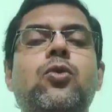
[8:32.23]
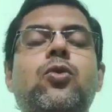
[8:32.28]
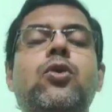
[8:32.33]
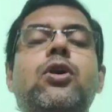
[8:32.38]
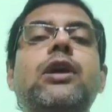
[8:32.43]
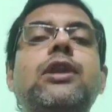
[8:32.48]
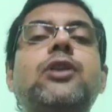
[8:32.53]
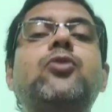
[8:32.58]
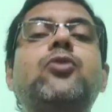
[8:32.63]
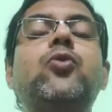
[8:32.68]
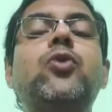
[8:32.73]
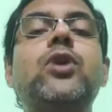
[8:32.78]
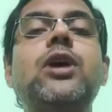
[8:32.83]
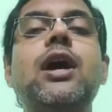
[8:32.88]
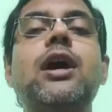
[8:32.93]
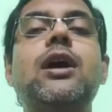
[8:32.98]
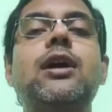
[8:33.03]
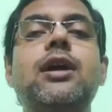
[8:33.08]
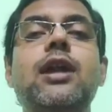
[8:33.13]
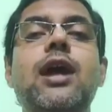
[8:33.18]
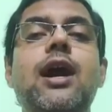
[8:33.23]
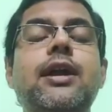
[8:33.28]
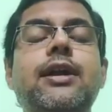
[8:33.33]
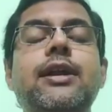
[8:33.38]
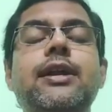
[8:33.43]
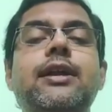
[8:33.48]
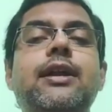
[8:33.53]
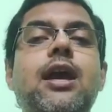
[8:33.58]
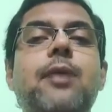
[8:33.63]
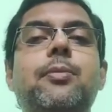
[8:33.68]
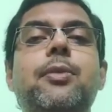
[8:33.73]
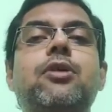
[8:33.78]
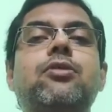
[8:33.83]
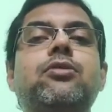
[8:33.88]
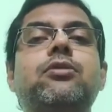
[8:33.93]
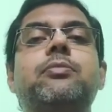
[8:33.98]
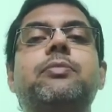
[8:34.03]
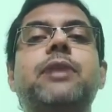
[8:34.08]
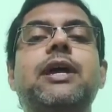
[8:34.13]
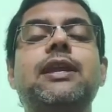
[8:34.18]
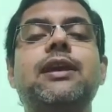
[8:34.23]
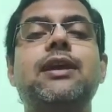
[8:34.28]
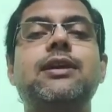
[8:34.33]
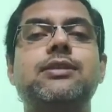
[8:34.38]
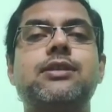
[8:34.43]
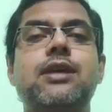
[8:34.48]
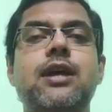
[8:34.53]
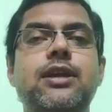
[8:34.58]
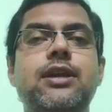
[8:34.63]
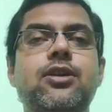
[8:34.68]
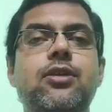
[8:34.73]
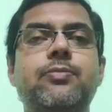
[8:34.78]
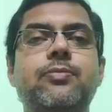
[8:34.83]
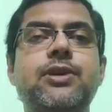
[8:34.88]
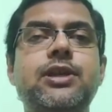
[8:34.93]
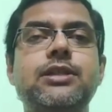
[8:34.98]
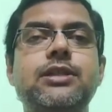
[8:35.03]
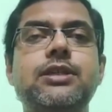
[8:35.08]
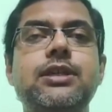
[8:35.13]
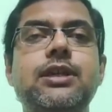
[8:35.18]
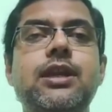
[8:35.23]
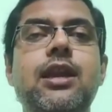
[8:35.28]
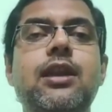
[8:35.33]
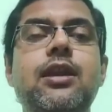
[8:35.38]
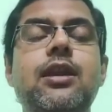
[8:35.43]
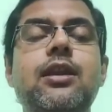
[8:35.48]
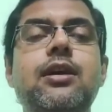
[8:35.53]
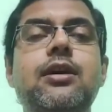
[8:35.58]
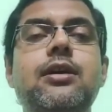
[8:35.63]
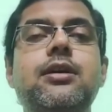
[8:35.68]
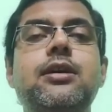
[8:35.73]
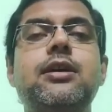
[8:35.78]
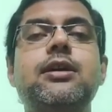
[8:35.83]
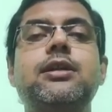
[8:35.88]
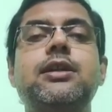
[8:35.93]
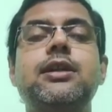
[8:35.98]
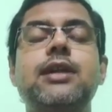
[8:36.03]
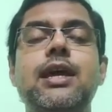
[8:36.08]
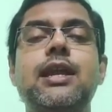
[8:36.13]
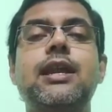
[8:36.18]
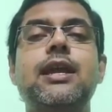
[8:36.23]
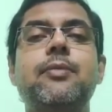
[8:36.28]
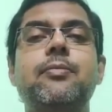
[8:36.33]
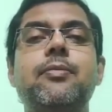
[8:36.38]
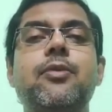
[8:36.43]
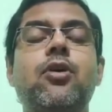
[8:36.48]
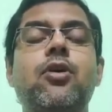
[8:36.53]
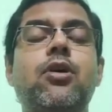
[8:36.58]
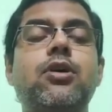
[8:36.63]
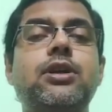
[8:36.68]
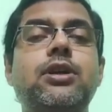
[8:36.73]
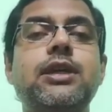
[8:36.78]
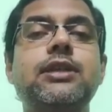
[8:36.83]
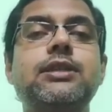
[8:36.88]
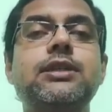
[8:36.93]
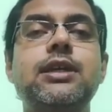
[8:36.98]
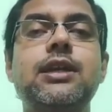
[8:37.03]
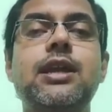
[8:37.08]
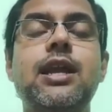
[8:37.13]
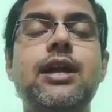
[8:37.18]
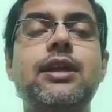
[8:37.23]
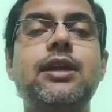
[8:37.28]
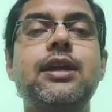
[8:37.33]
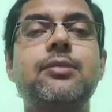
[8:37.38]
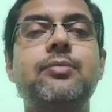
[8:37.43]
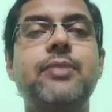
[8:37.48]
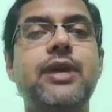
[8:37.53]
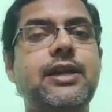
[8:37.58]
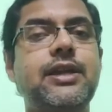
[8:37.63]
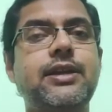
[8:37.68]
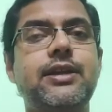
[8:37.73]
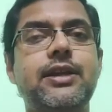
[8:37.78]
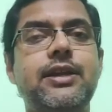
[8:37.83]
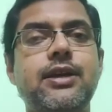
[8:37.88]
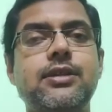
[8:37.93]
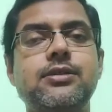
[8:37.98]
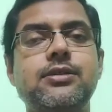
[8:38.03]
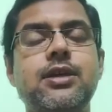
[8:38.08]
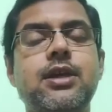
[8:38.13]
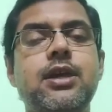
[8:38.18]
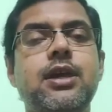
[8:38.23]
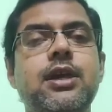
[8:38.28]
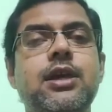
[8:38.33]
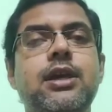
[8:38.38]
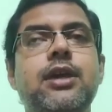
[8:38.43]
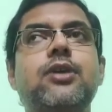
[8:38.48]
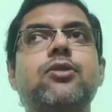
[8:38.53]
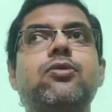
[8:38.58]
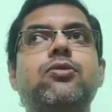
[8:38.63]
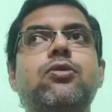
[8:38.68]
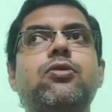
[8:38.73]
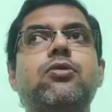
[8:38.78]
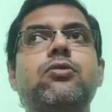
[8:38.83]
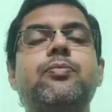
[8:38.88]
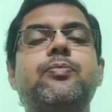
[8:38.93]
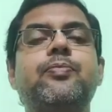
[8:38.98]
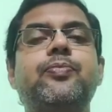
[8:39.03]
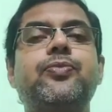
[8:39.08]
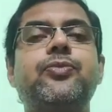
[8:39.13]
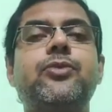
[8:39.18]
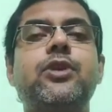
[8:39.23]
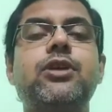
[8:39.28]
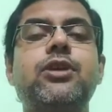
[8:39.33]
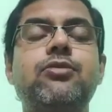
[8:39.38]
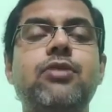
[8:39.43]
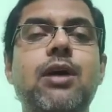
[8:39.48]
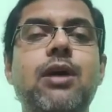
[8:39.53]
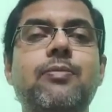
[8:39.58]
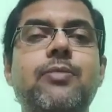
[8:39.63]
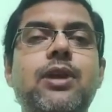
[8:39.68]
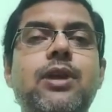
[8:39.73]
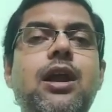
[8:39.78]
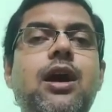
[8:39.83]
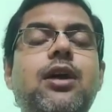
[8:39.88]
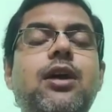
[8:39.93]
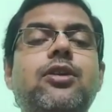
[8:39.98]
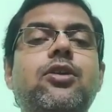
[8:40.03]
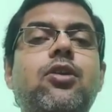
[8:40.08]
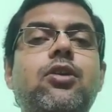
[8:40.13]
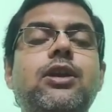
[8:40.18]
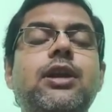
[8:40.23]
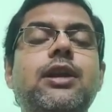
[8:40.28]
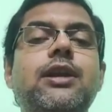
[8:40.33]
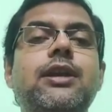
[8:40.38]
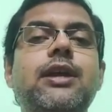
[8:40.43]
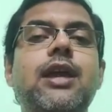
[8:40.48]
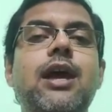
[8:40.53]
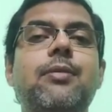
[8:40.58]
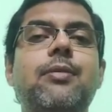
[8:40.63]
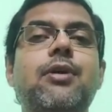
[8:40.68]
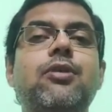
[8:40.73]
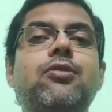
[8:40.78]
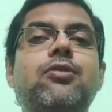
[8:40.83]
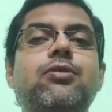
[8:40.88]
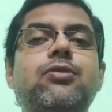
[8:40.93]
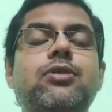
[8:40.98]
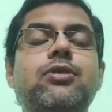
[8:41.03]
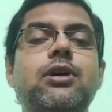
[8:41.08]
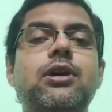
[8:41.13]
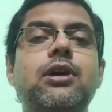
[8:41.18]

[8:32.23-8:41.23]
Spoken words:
When we are learning about various kind of teaching TLM or teaching learning materials, you know, you have learned already about